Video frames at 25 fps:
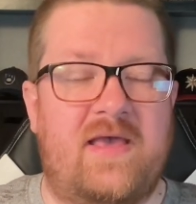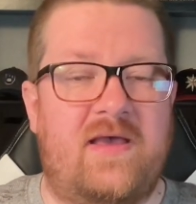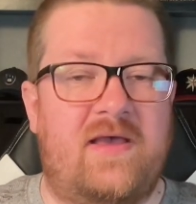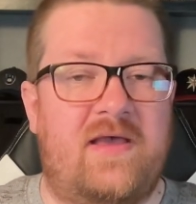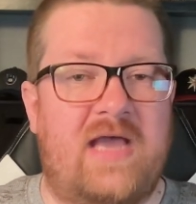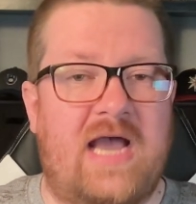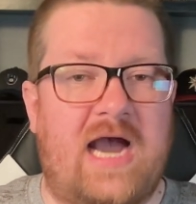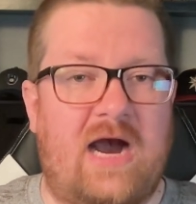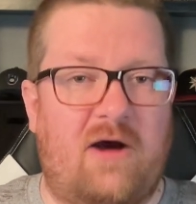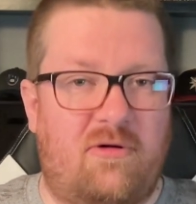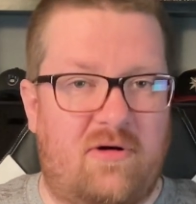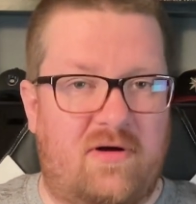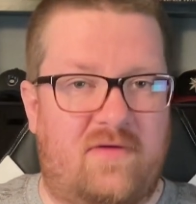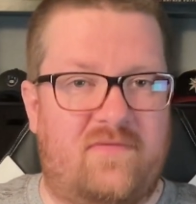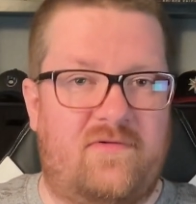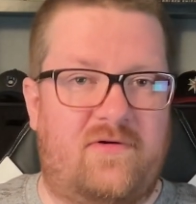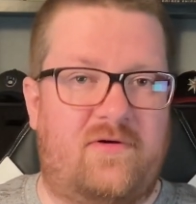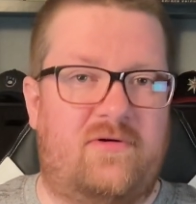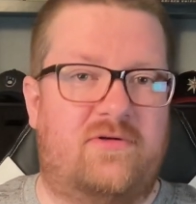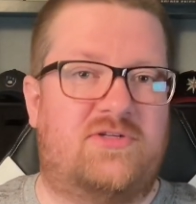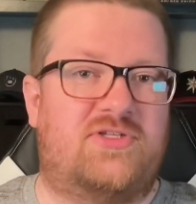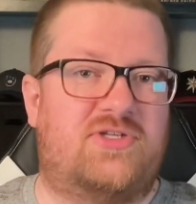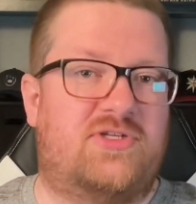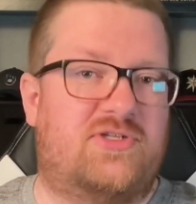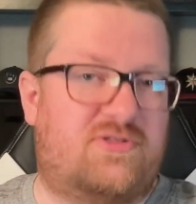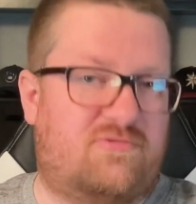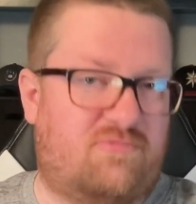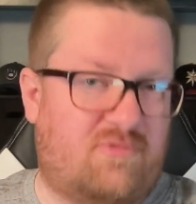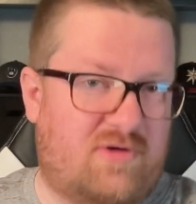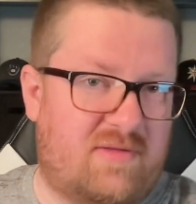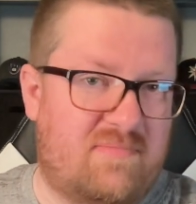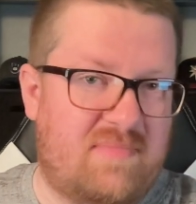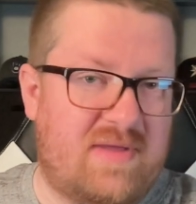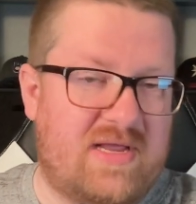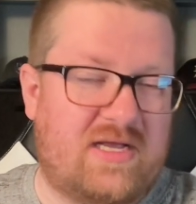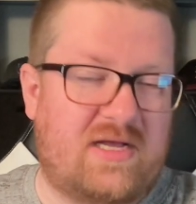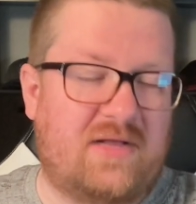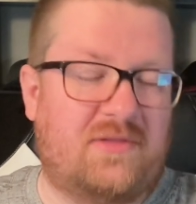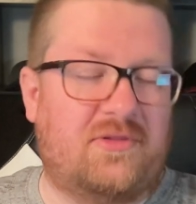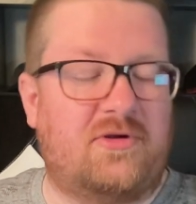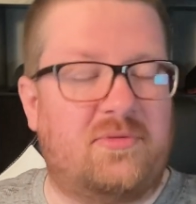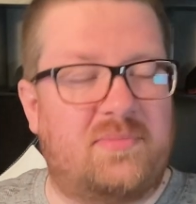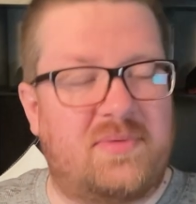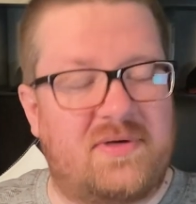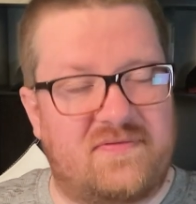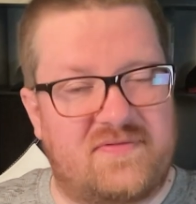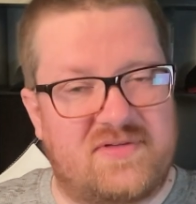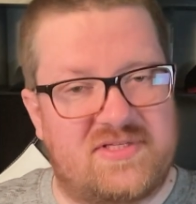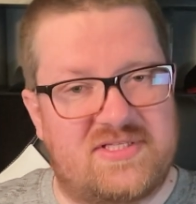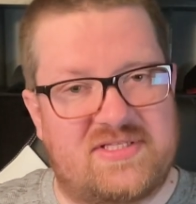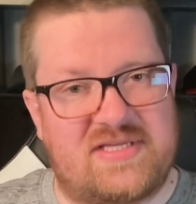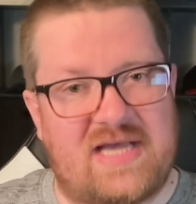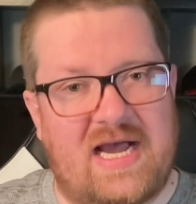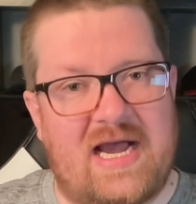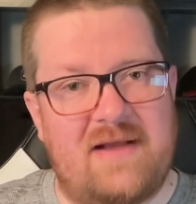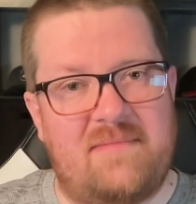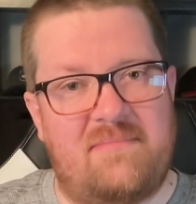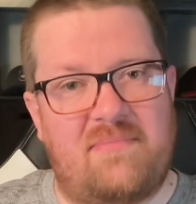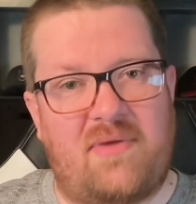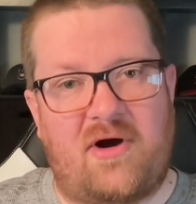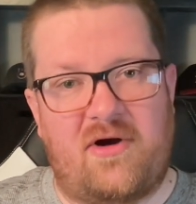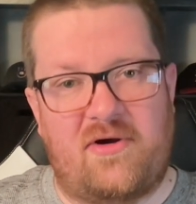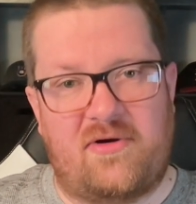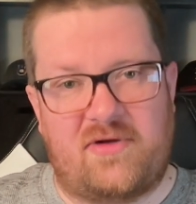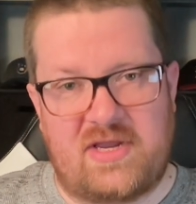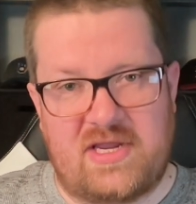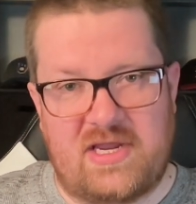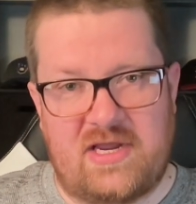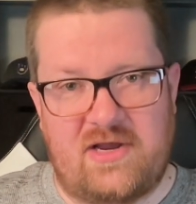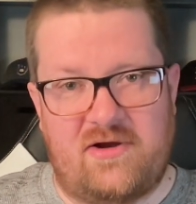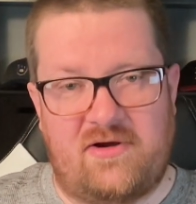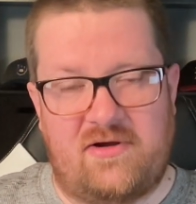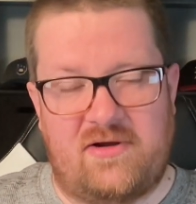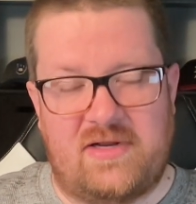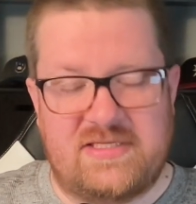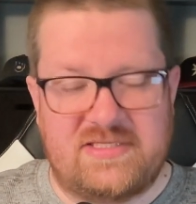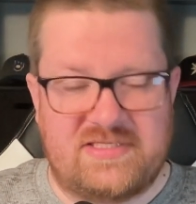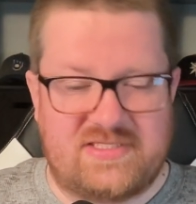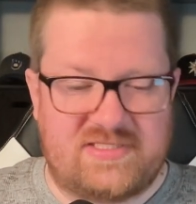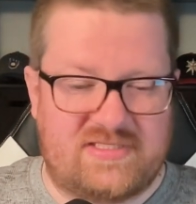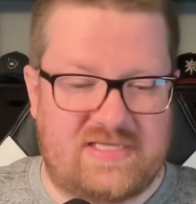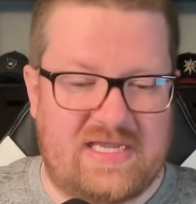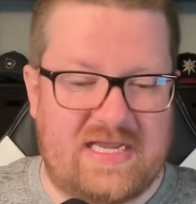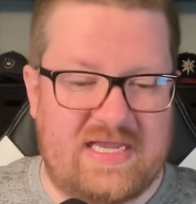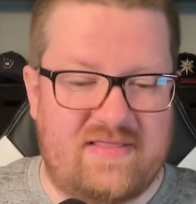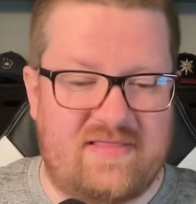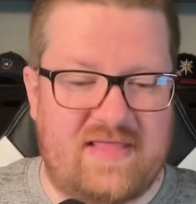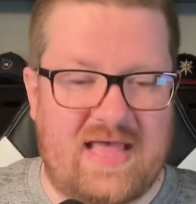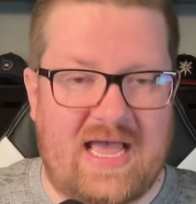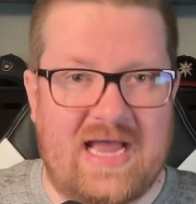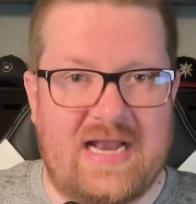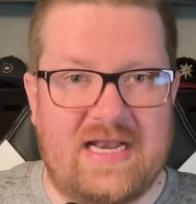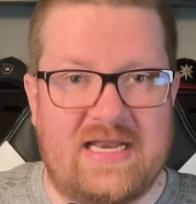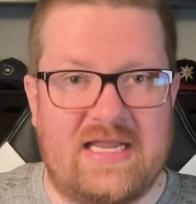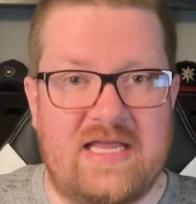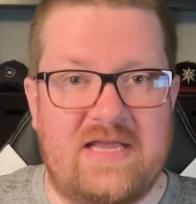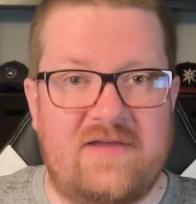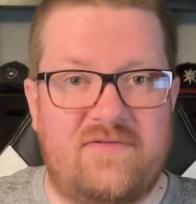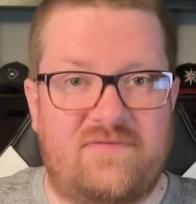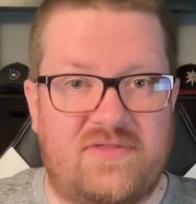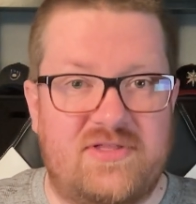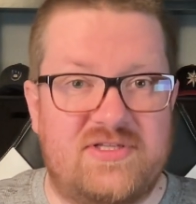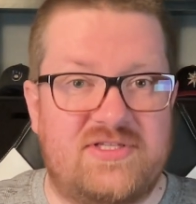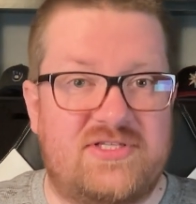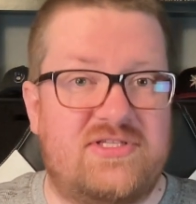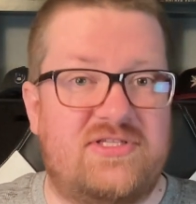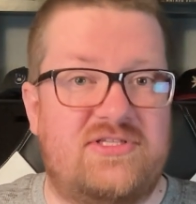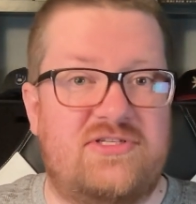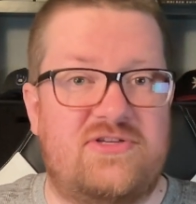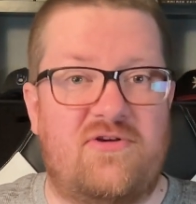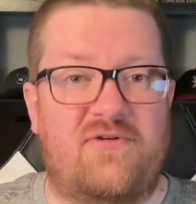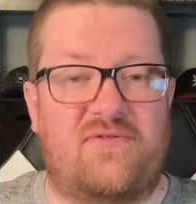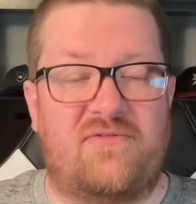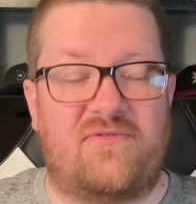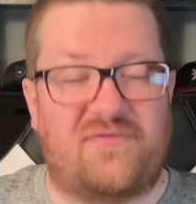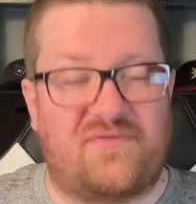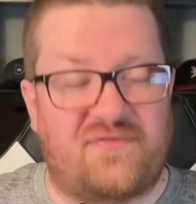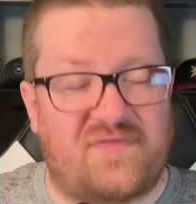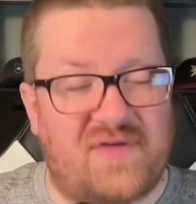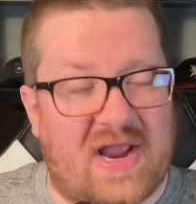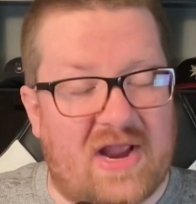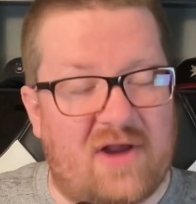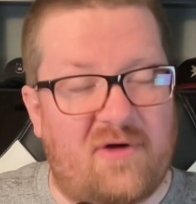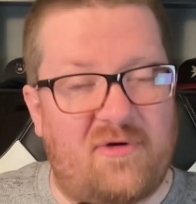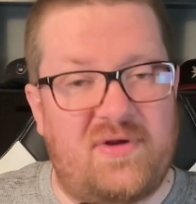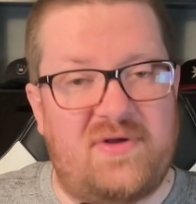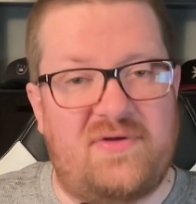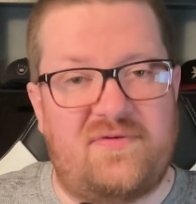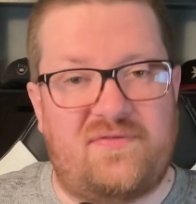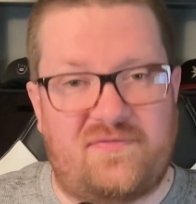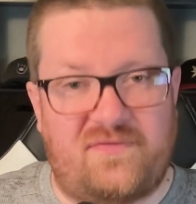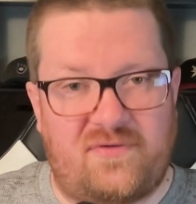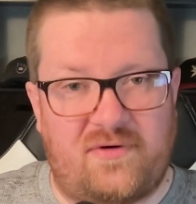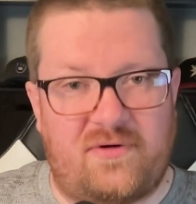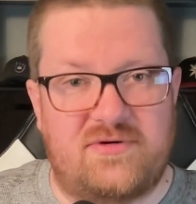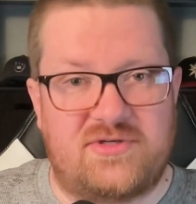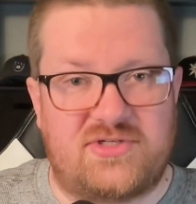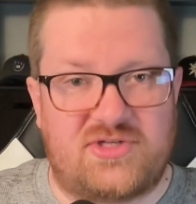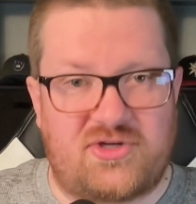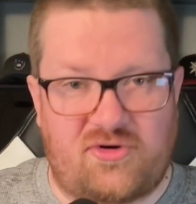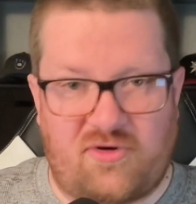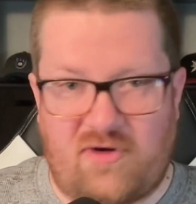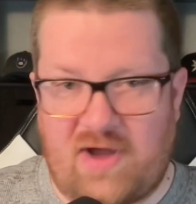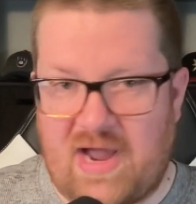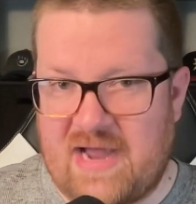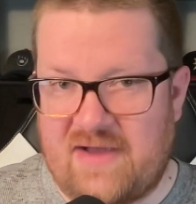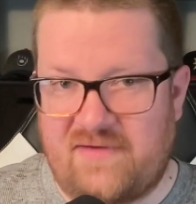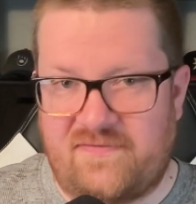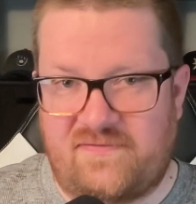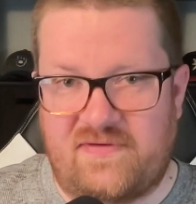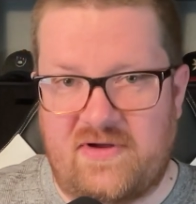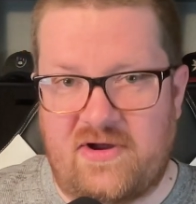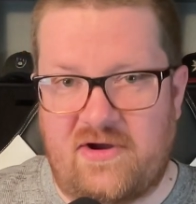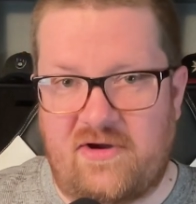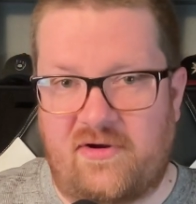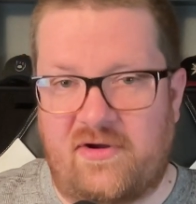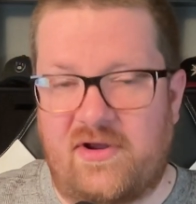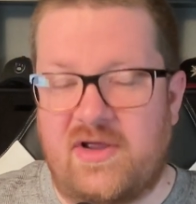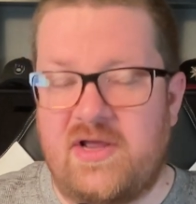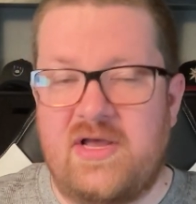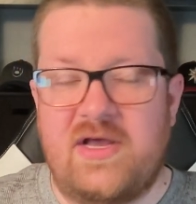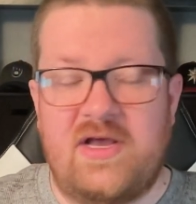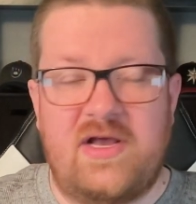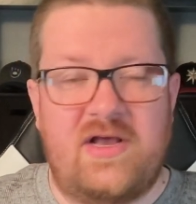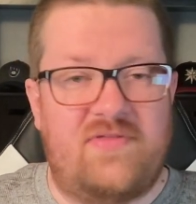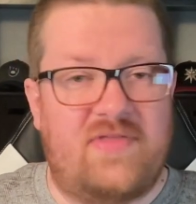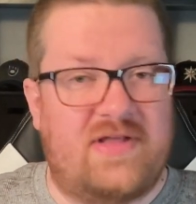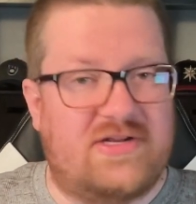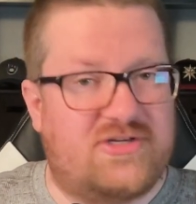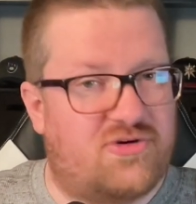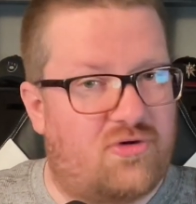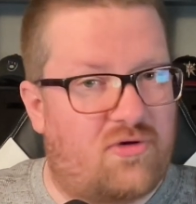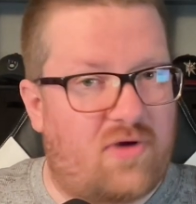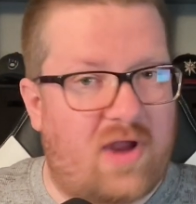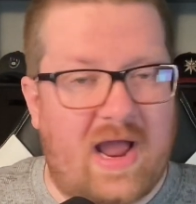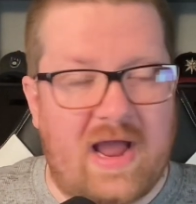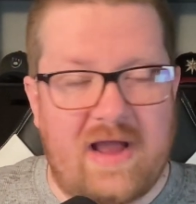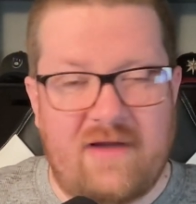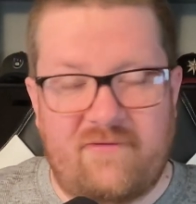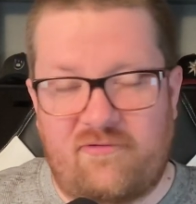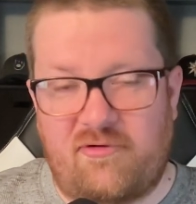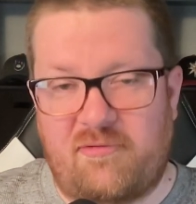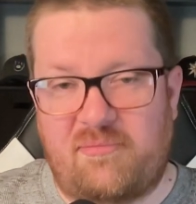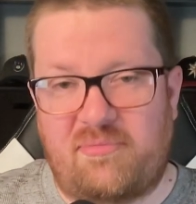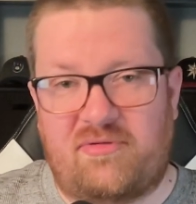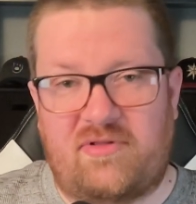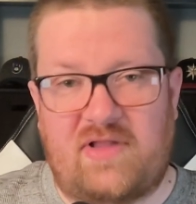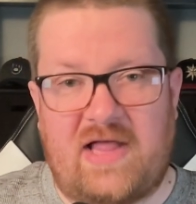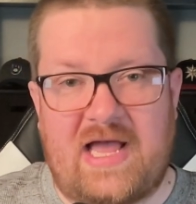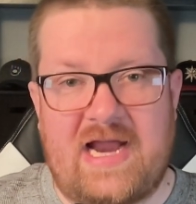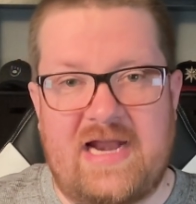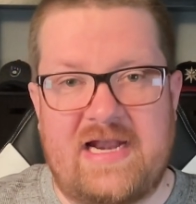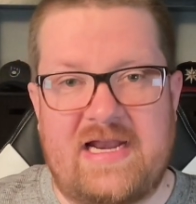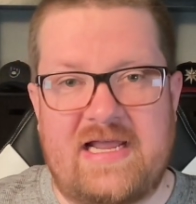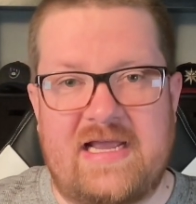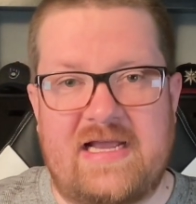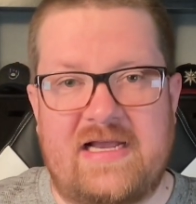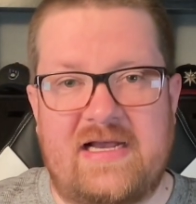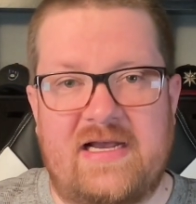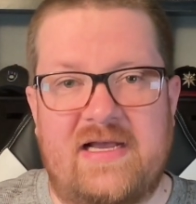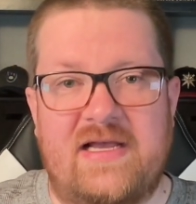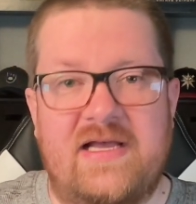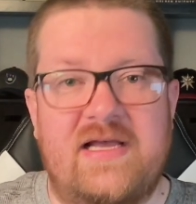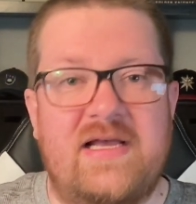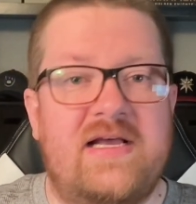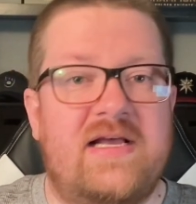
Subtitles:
However, just want to make a little bit of a sidebar here and say that if this is your very first craft fair that you're ever planning,